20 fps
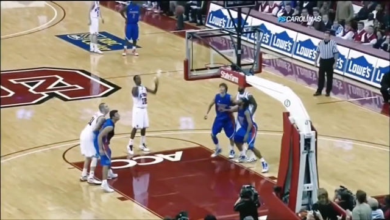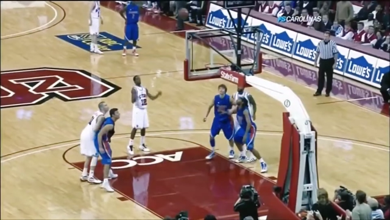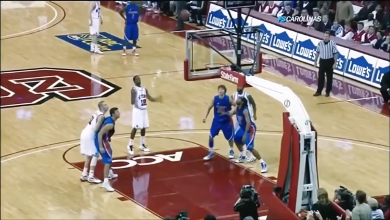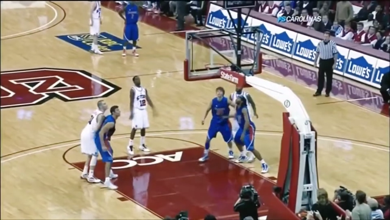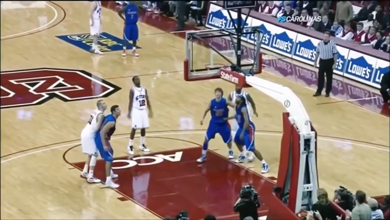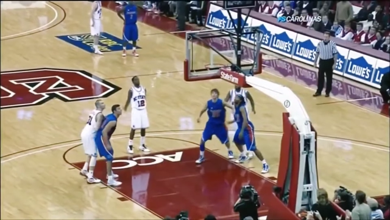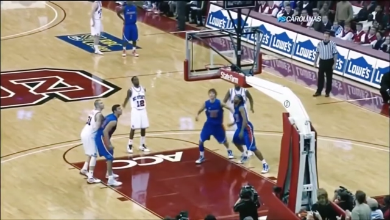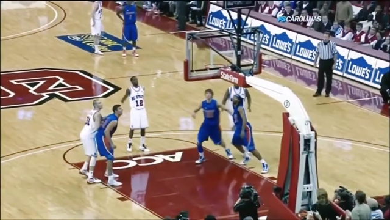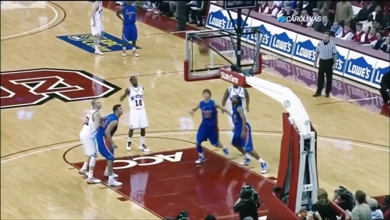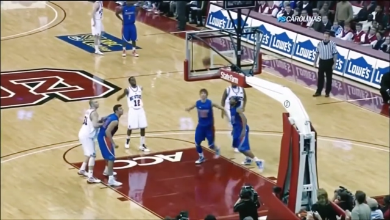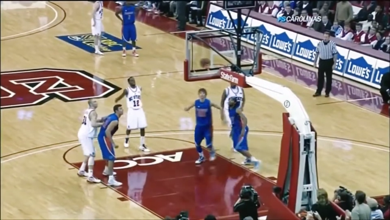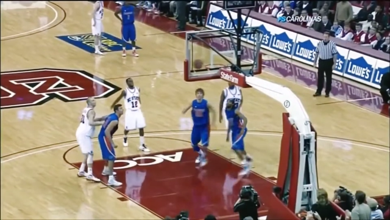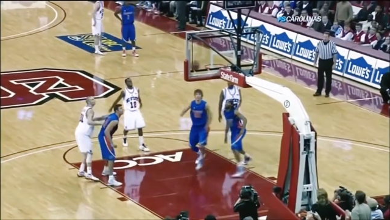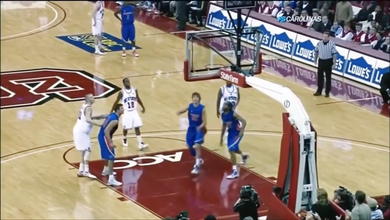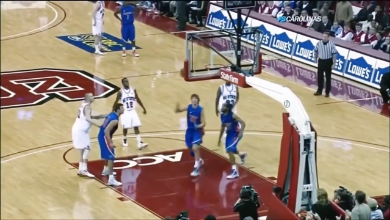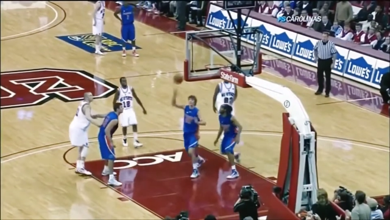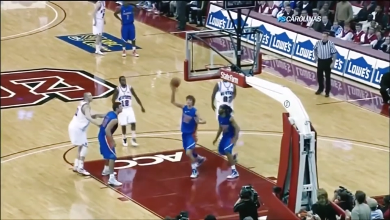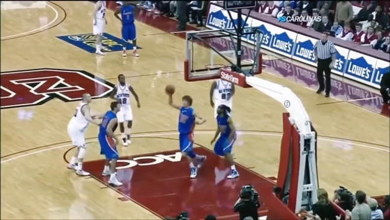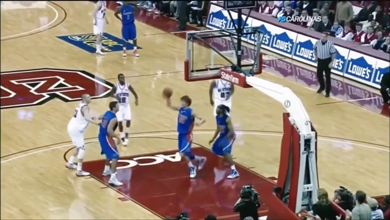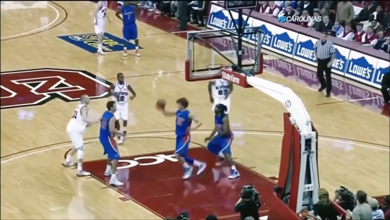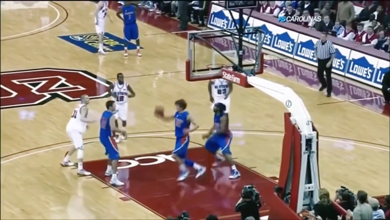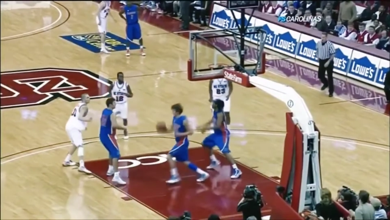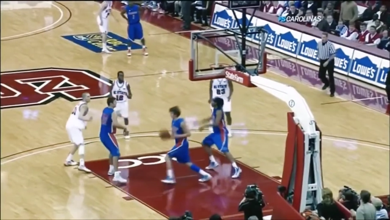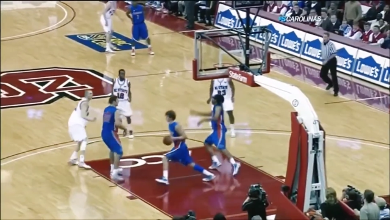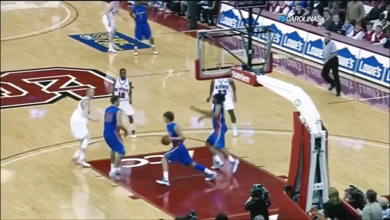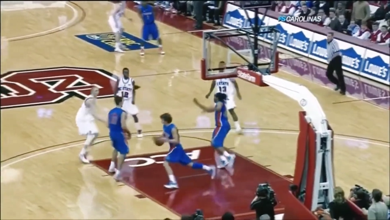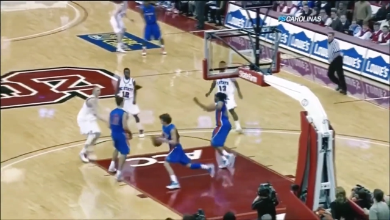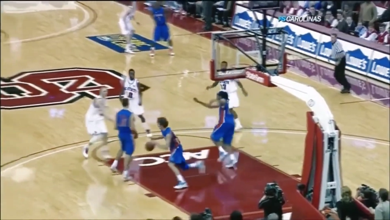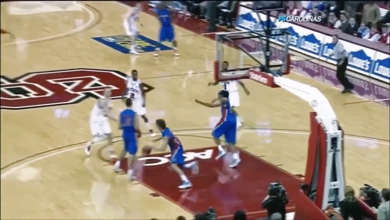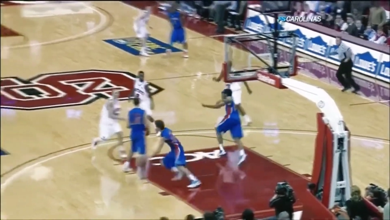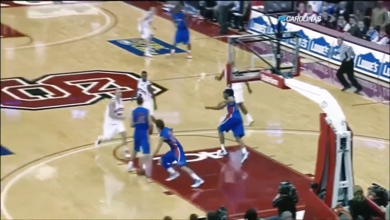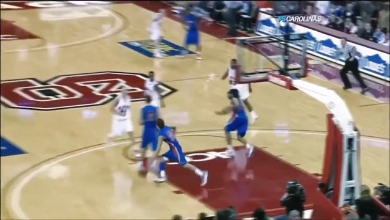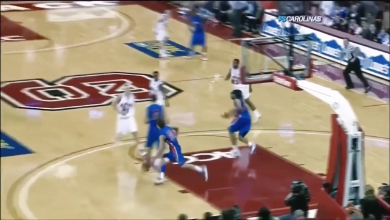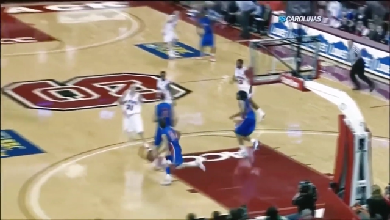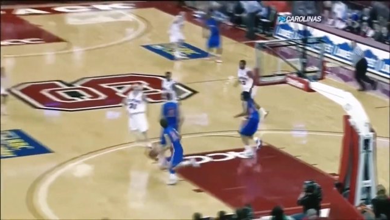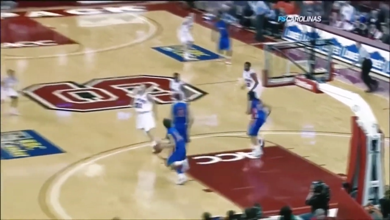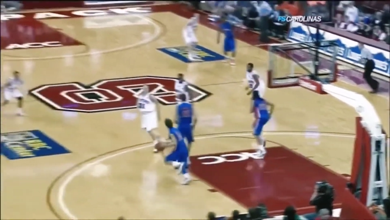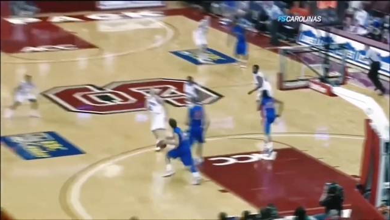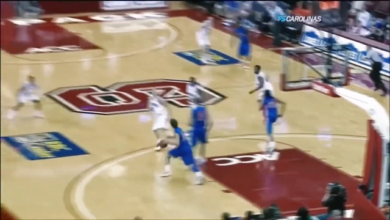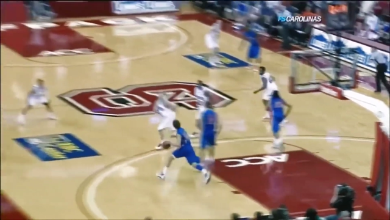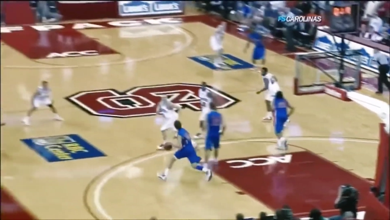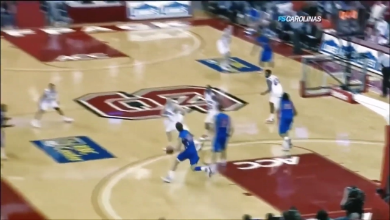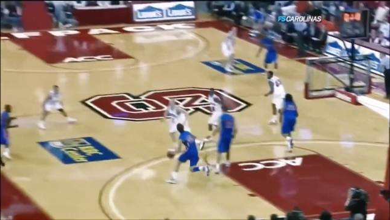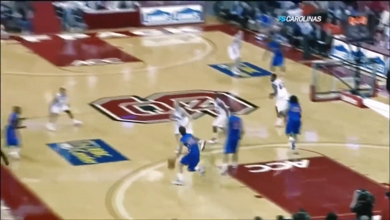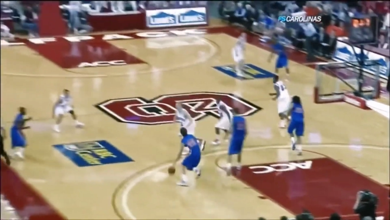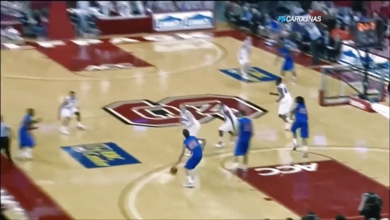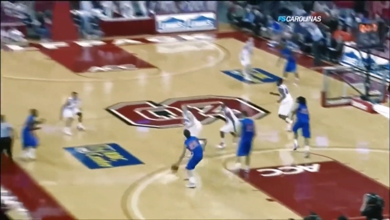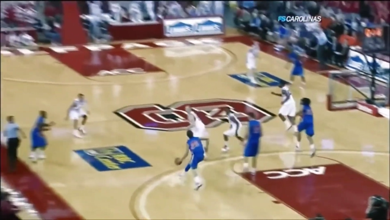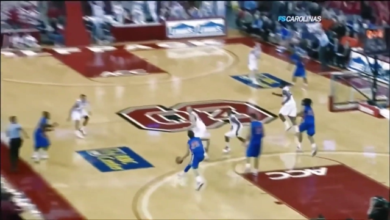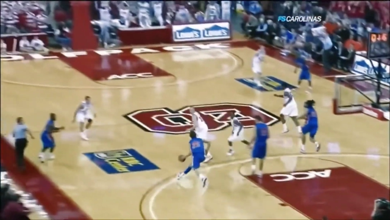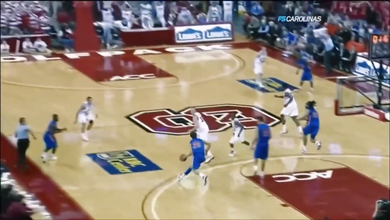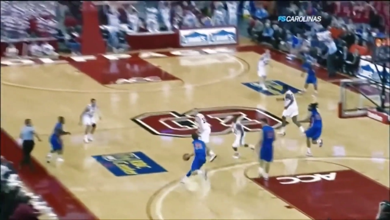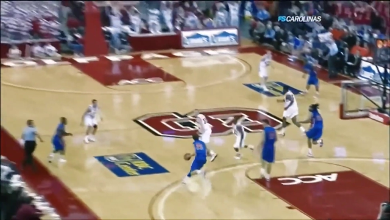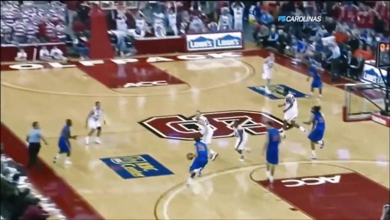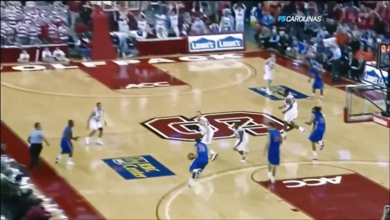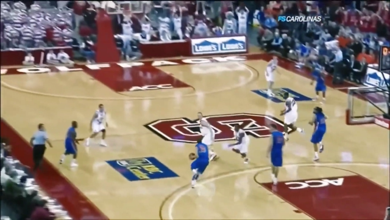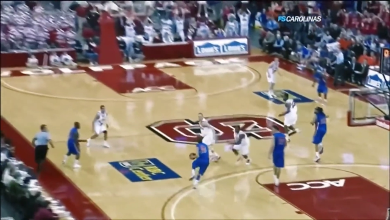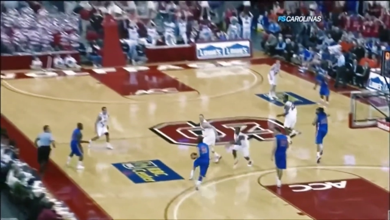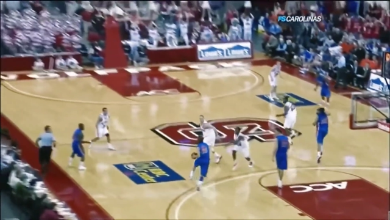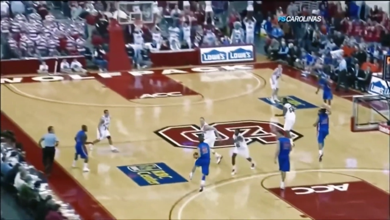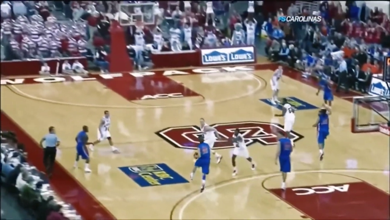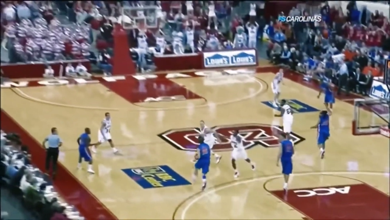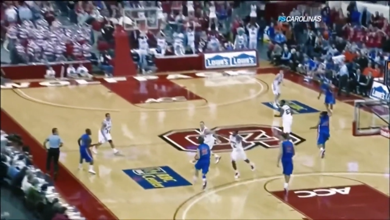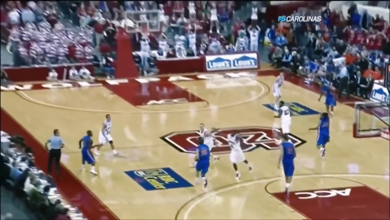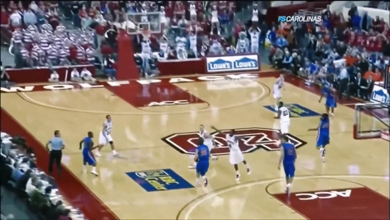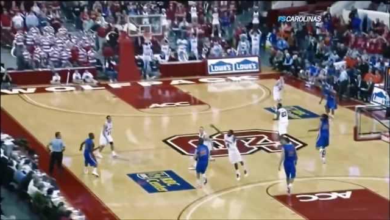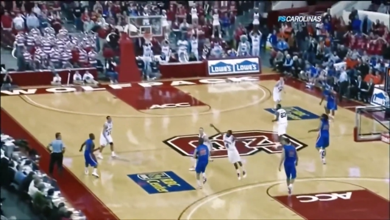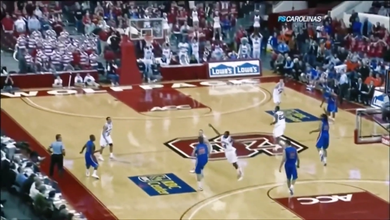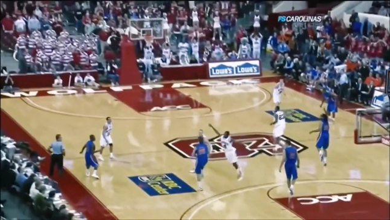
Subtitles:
No face is visible, so there are no lips to read.